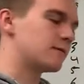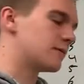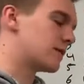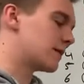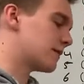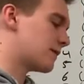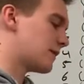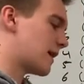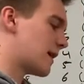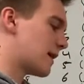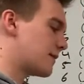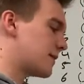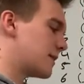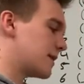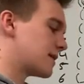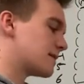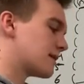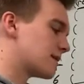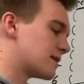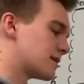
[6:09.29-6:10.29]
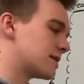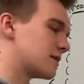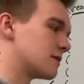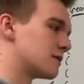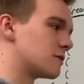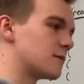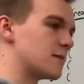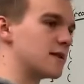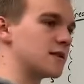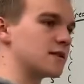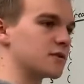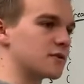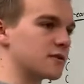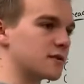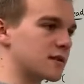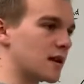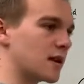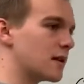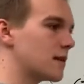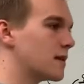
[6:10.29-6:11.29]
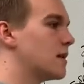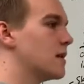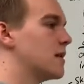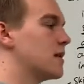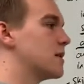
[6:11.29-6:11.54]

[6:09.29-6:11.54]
Run flag being set to 0 means you're done.